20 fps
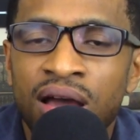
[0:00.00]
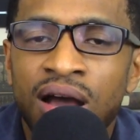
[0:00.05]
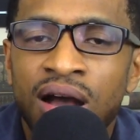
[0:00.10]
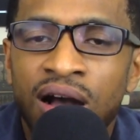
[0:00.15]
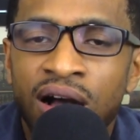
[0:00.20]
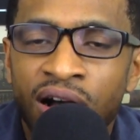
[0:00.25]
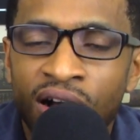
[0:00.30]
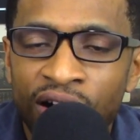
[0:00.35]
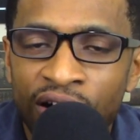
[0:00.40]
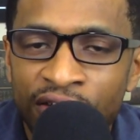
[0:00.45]

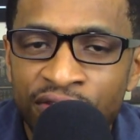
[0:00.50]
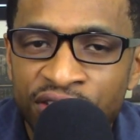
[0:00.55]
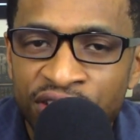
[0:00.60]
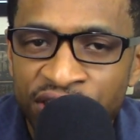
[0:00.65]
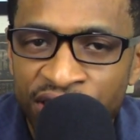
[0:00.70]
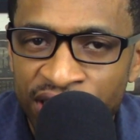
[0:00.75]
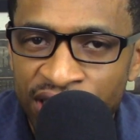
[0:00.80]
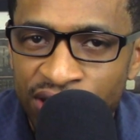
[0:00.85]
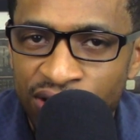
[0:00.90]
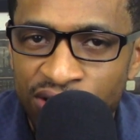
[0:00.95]
of
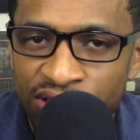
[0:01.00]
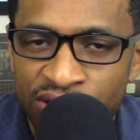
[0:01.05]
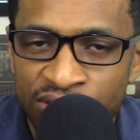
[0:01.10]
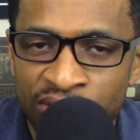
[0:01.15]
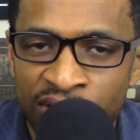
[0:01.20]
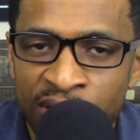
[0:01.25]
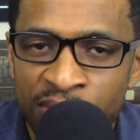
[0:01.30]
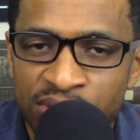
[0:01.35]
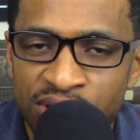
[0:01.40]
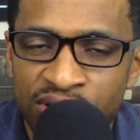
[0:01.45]

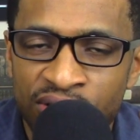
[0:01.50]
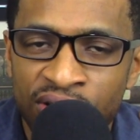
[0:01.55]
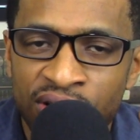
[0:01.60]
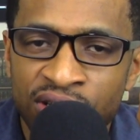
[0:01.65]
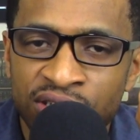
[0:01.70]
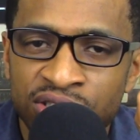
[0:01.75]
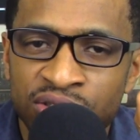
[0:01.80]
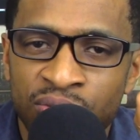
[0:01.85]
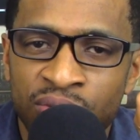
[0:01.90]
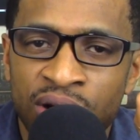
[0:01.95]
Geostorm
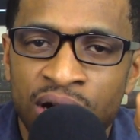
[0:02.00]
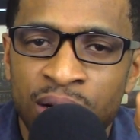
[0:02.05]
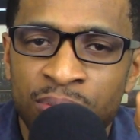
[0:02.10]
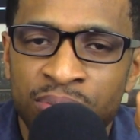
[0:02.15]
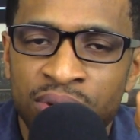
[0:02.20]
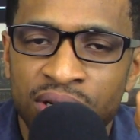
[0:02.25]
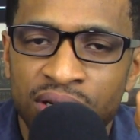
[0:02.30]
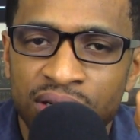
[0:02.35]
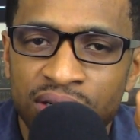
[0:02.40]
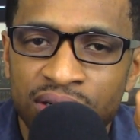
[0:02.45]
starring Gerard
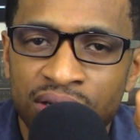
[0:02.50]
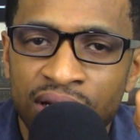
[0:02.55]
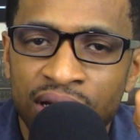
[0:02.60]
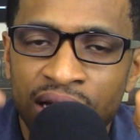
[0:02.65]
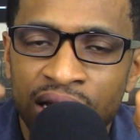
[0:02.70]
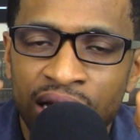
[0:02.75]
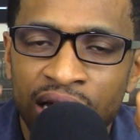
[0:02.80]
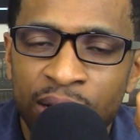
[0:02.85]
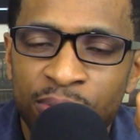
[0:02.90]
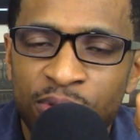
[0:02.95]
Butler.
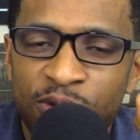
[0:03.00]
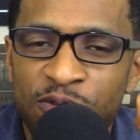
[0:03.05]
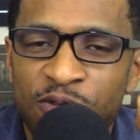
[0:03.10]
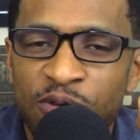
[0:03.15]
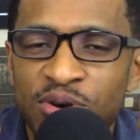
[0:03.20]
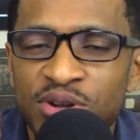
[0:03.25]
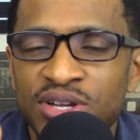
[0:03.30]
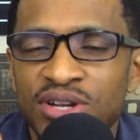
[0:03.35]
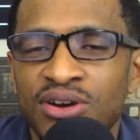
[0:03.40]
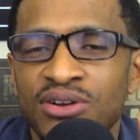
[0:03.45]
And
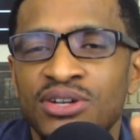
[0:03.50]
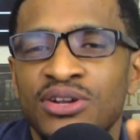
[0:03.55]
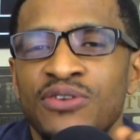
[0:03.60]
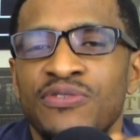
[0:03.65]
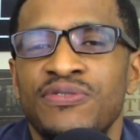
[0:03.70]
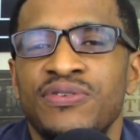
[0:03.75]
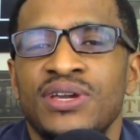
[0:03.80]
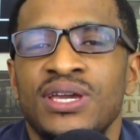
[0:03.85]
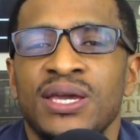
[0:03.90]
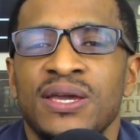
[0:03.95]
before you go, don't
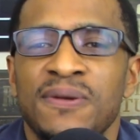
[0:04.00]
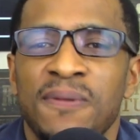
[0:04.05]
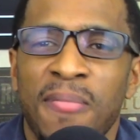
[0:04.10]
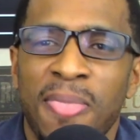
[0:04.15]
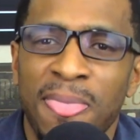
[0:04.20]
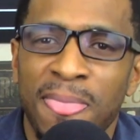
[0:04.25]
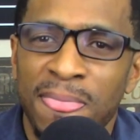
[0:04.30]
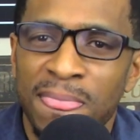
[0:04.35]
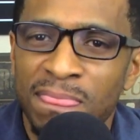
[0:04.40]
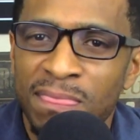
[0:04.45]
forget
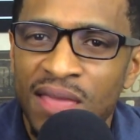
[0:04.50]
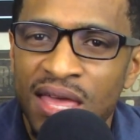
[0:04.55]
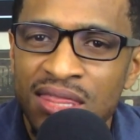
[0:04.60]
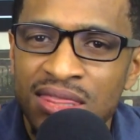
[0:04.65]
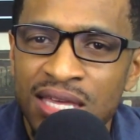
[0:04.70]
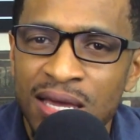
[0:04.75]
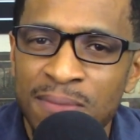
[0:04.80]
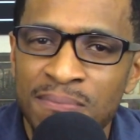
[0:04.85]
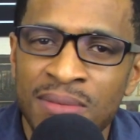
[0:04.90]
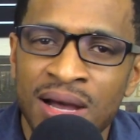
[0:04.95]

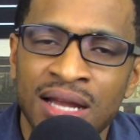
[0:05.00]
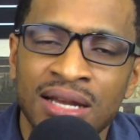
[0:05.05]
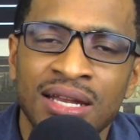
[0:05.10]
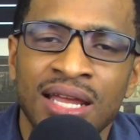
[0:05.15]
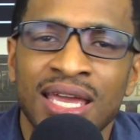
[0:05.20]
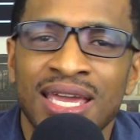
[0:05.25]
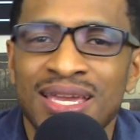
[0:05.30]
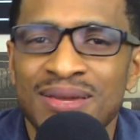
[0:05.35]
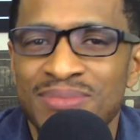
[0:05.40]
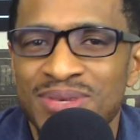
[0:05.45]
that my
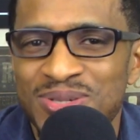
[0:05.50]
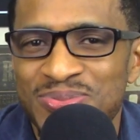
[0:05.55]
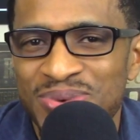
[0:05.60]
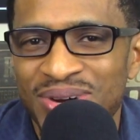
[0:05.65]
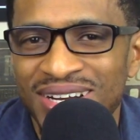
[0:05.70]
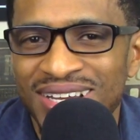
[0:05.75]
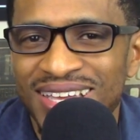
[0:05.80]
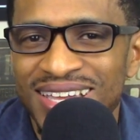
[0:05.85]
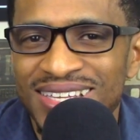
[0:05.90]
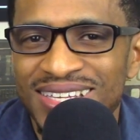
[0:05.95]
name is
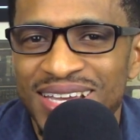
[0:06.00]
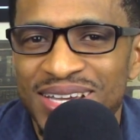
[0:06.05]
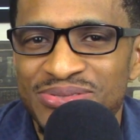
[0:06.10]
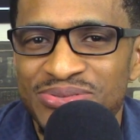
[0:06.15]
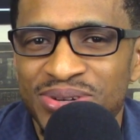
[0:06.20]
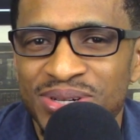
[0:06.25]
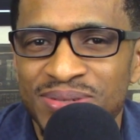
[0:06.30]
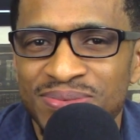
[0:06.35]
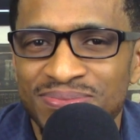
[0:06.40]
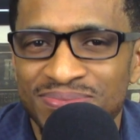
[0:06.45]
Brandon Keith
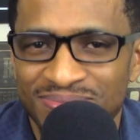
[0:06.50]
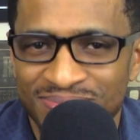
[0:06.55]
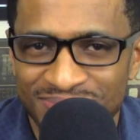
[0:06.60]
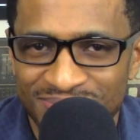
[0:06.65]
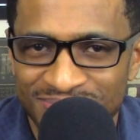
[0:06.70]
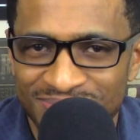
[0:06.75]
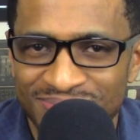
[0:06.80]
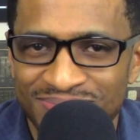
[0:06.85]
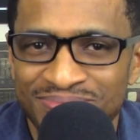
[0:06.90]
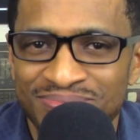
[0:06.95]
Avery,
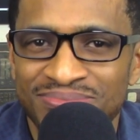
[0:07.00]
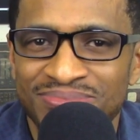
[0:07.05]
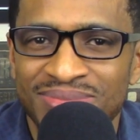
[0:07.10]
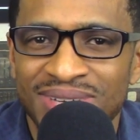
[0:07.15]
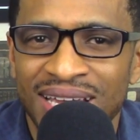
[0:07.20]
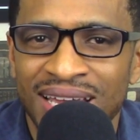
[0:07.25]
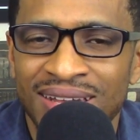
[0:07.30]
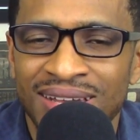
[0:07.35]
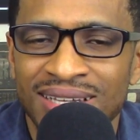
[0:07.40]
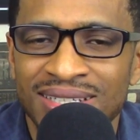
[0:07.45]

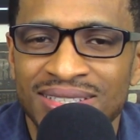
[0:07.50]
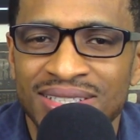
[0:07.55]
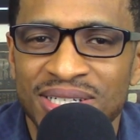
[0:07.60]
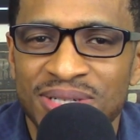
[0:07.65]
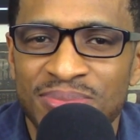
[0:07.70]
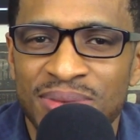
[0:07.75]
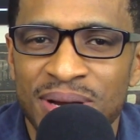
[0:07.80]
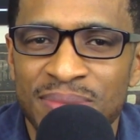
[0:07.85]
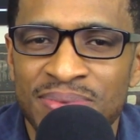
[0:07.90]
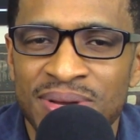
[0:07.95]
and that's
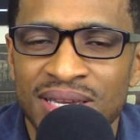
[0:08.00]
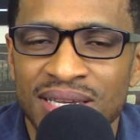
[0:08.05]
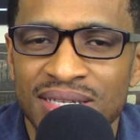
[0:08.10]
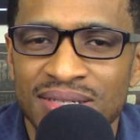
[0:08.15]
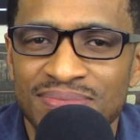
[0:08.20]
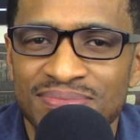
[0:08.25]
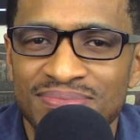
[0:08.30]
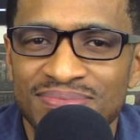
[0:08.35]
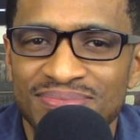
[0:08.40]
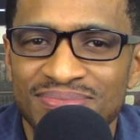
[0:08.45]
just my
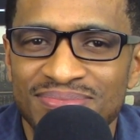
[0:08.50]
opinion.